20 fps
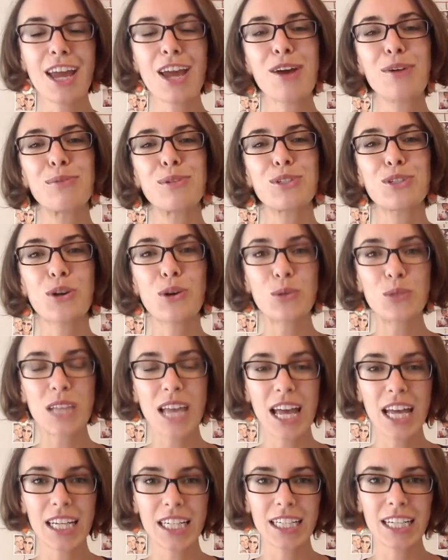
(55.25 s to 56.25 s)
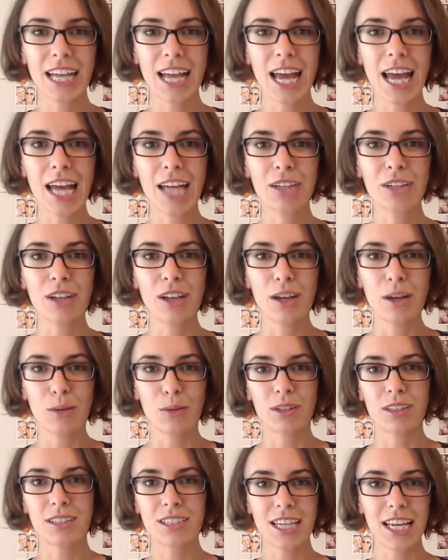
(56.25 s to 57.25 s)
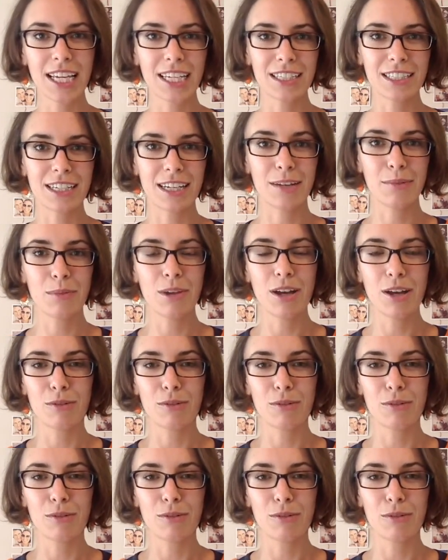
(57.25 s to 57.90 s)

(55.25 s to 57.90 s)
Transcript: Which goes hand in hand with the second tip,